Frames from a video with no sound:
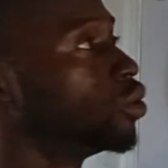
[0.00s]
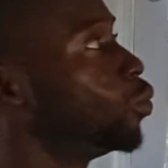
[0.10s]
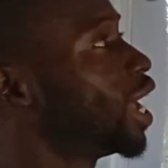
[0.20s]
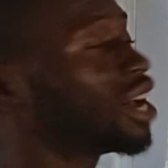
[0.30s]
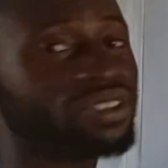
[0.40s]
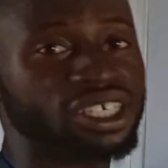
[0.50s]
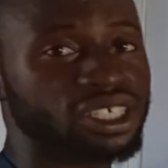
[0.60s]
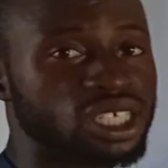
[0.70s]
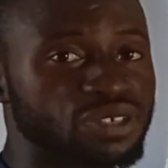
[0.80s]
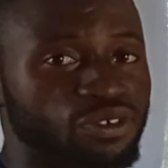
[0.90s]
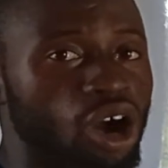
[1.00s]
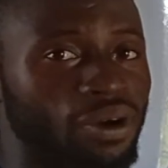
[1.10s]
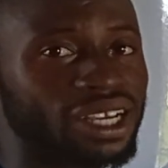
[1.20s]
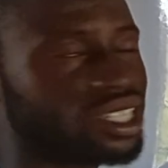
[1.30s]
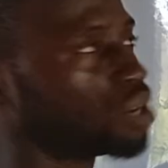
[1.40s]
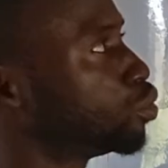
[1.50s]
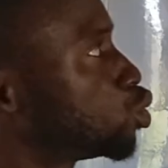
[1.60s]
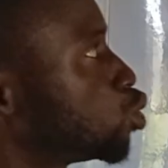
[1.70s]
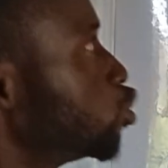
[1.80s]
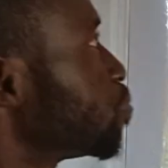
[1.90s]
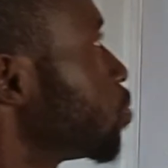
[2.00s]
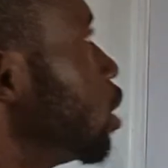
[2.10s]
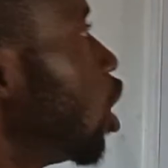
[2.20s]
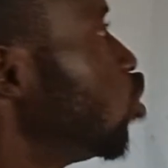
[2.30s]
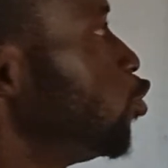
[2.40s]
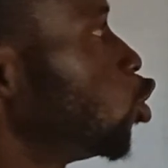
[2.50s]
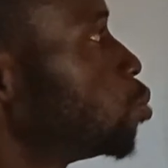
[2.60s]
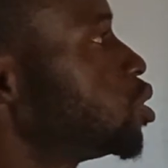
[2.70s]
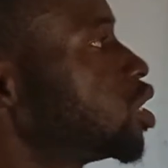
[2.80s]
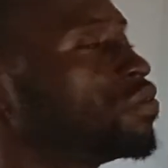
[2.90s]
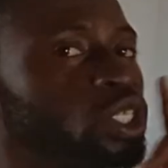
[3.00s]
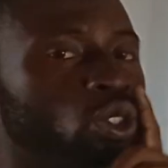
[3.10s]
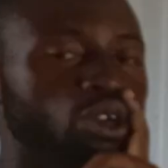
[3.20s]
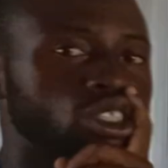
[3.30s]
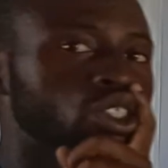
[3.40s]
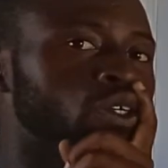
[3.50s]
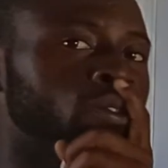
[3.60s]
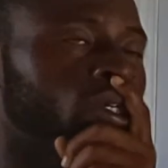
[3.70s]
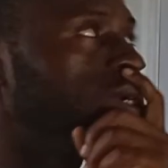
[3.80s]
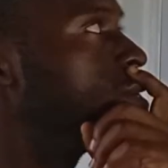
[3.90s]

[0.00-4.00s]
We have this for our example 2. Now, if you observe this question,